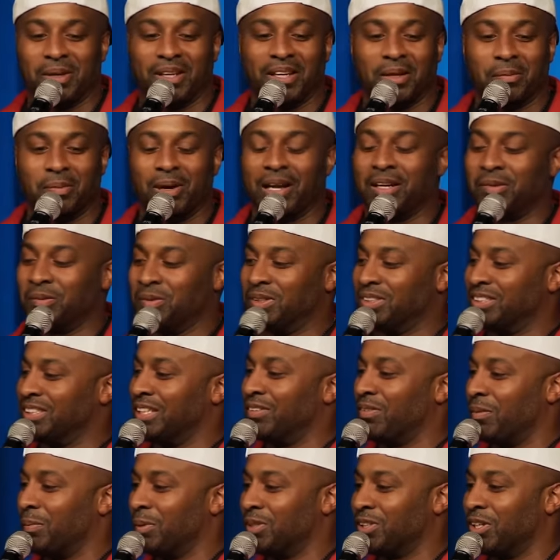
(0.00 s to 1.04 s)
They probably want to see if
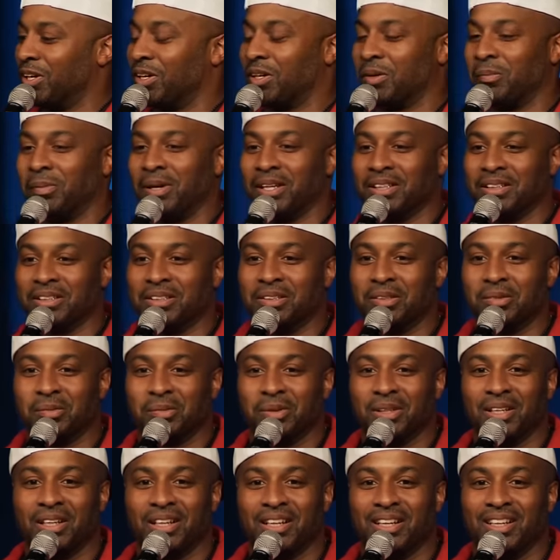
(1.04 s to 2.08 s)
I'm gonna talk about them.
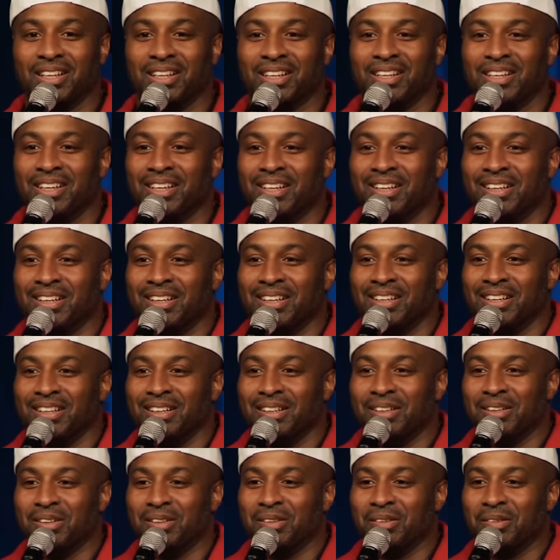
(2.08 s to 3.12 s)
Uh,
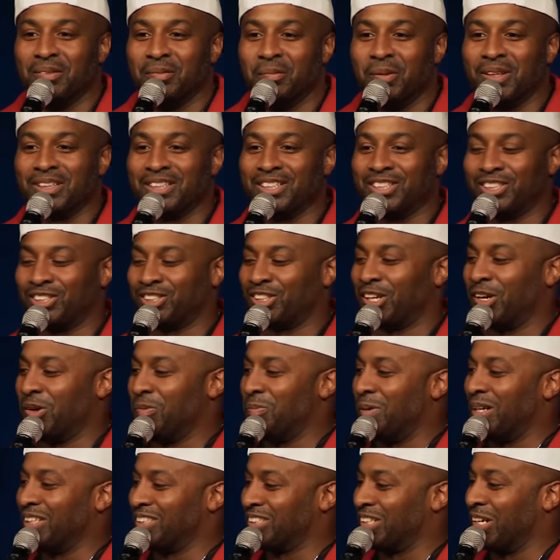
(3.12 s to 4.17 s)
but the show
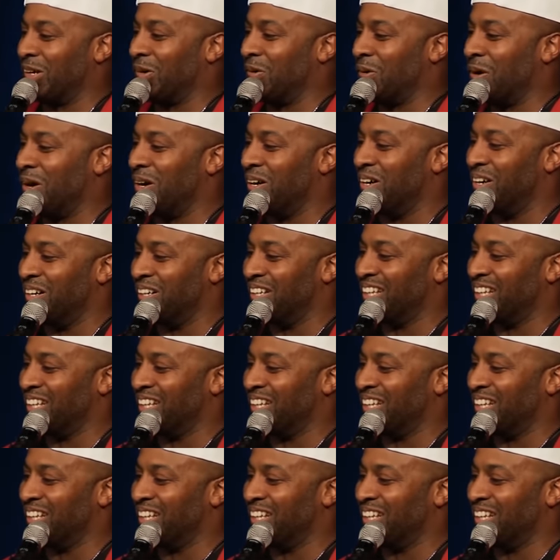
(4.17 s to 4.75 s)
must go on.